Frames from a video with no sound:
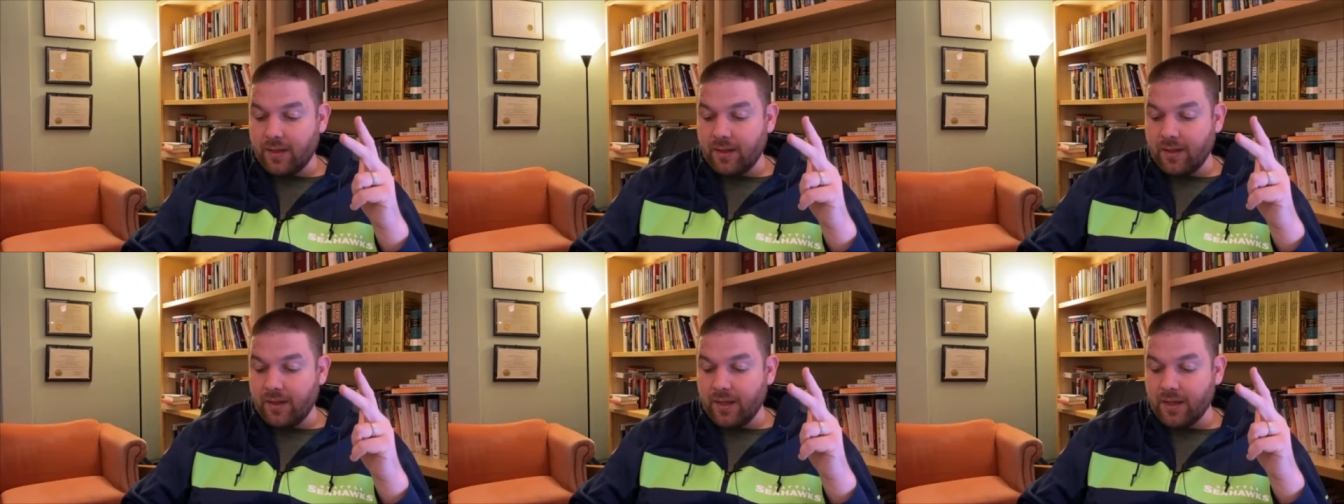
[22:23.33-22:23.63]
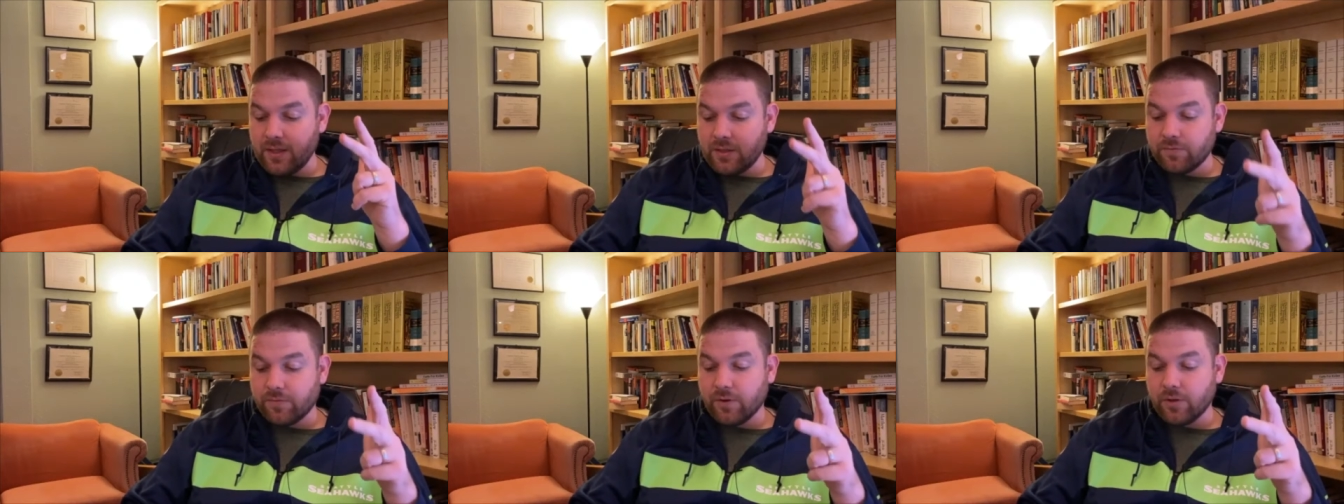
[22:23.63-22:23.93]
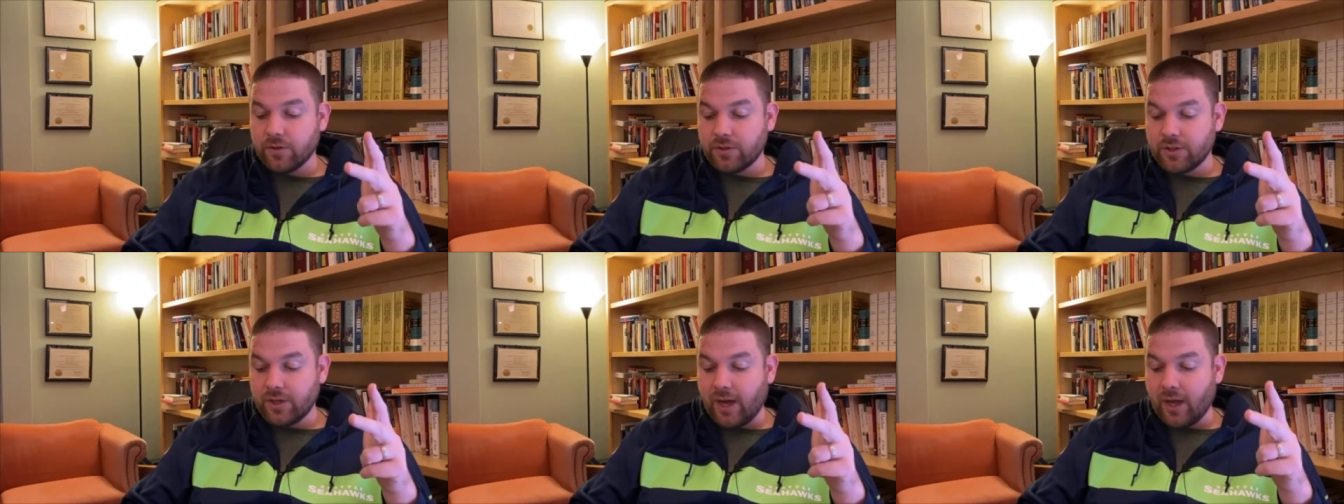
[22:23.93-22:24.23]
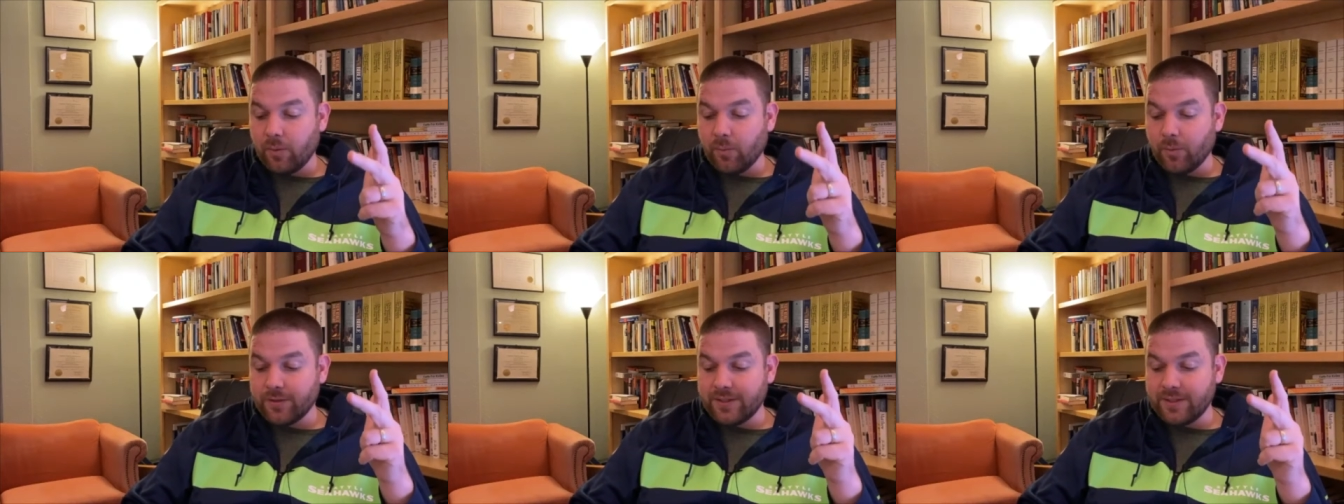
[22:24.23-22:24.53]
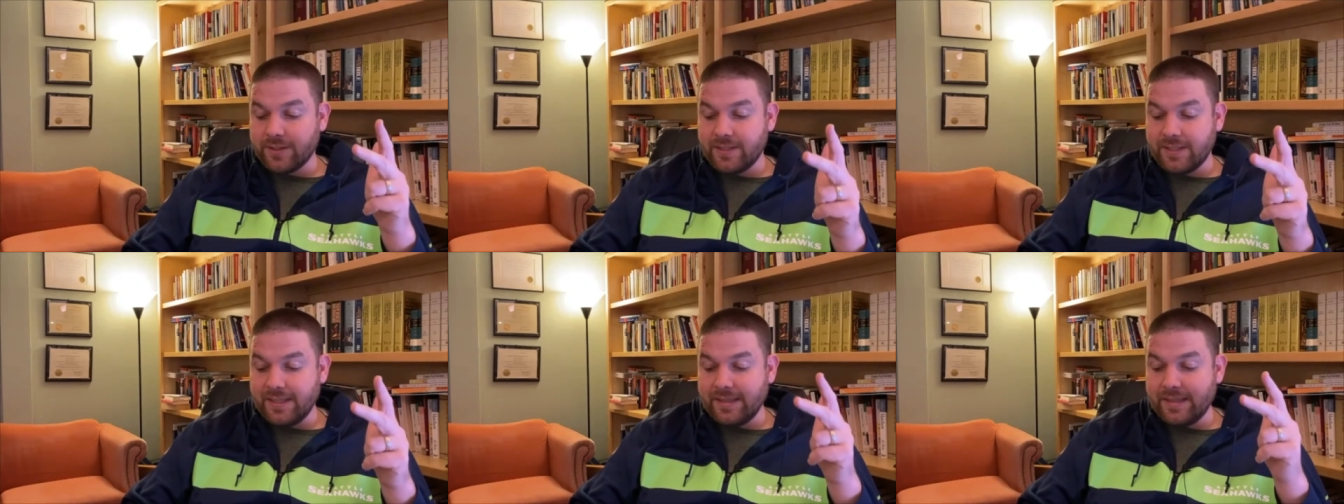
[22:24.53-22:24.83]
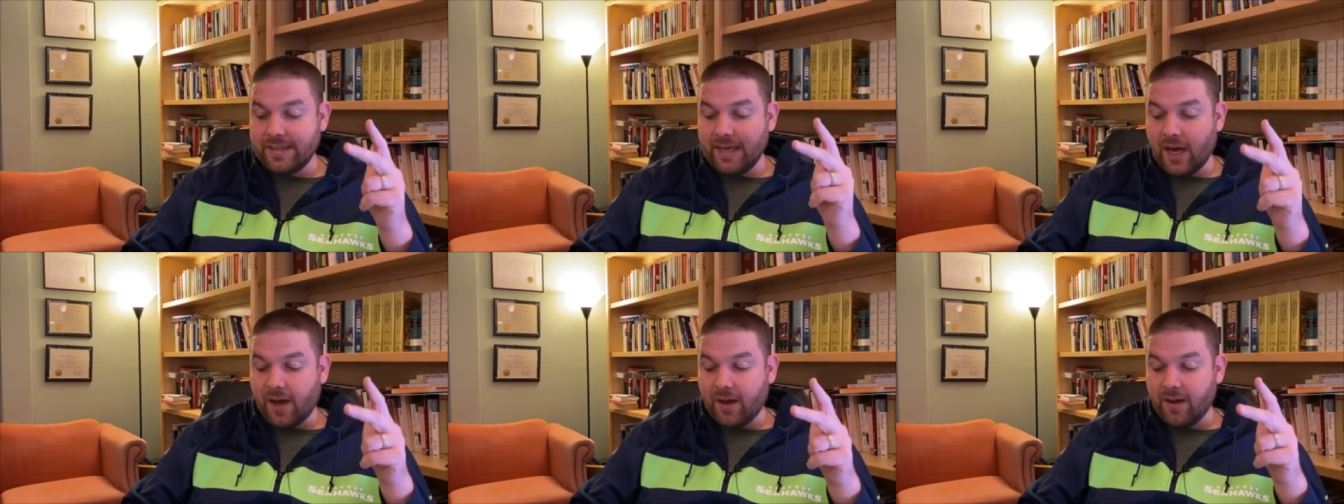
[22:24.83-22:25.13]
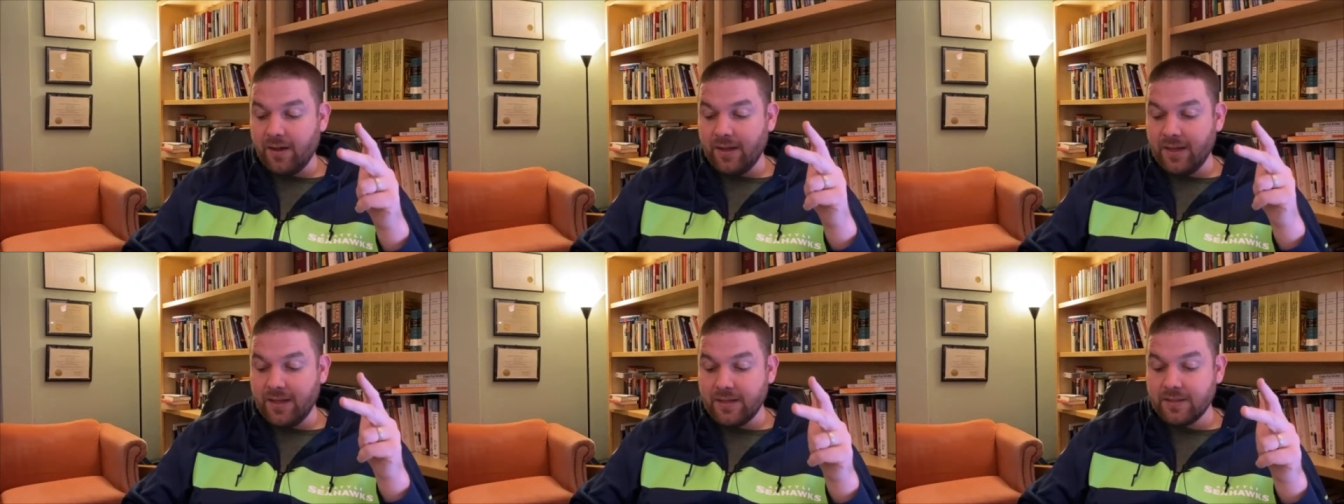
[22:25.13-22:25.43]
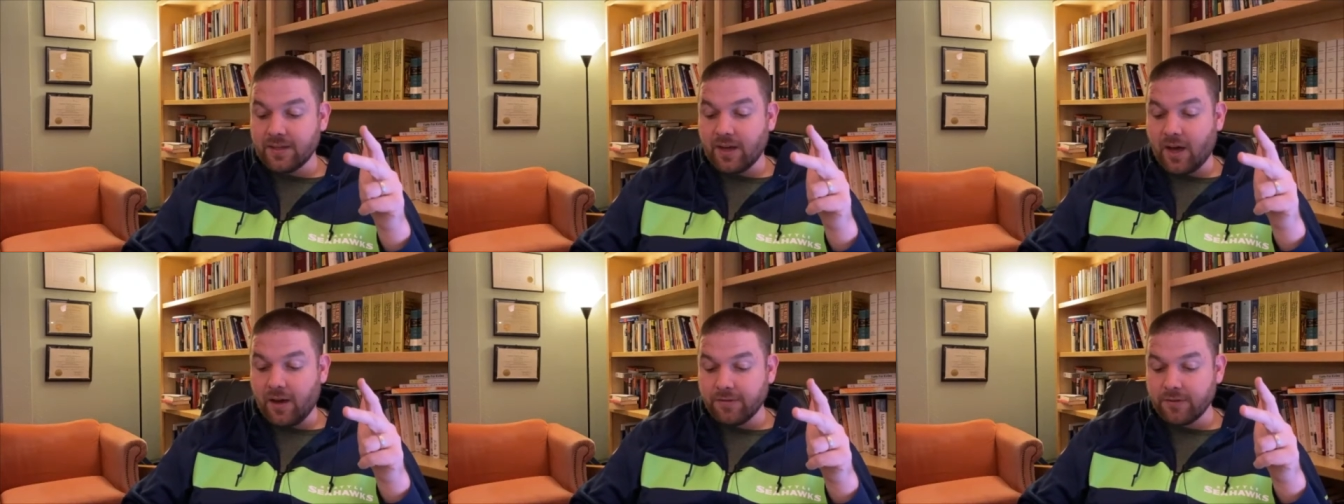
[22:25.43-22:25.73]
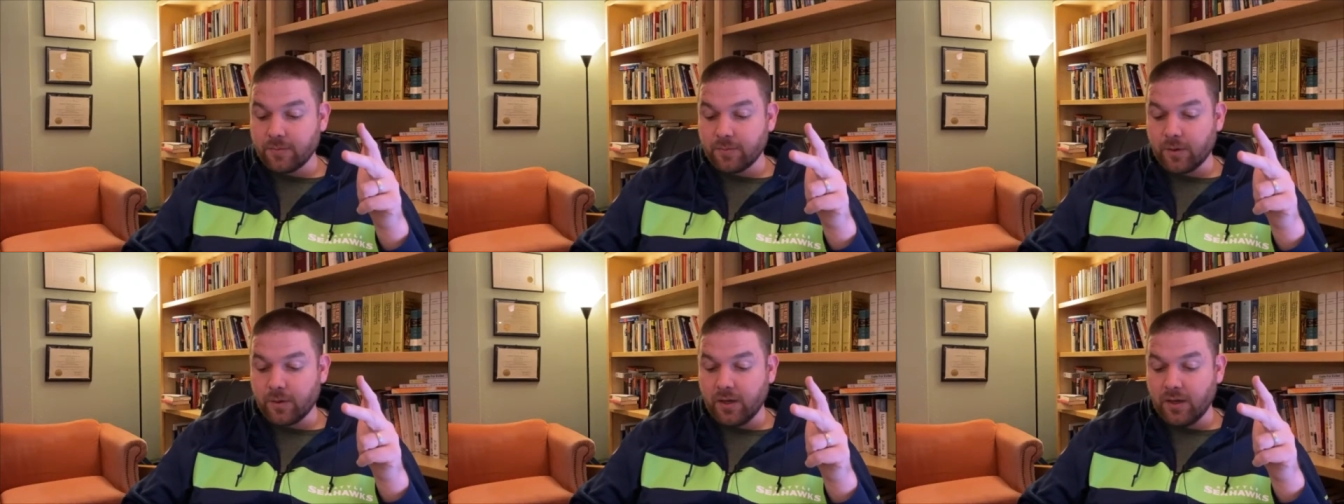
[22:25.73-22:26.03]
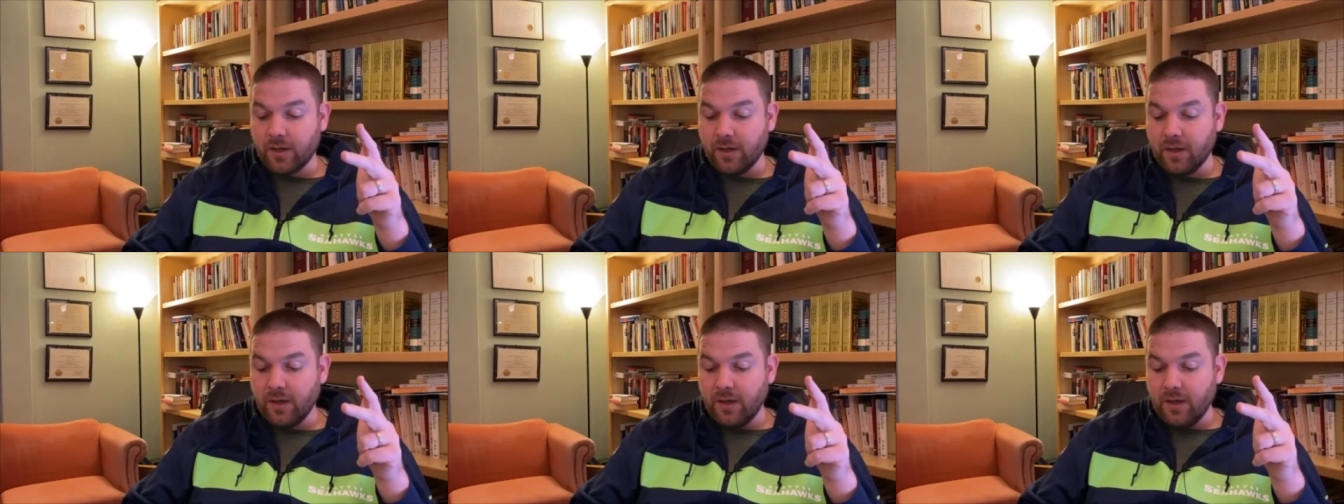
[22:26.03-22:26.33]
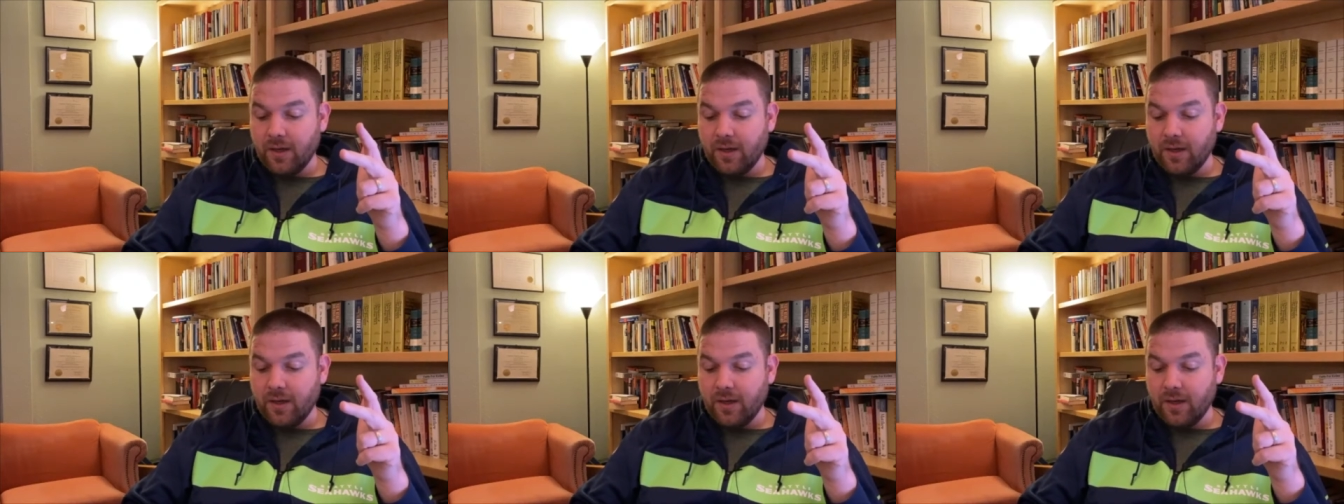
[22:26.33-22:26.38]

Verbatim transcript: his first child was indeed the, uh, his offspring.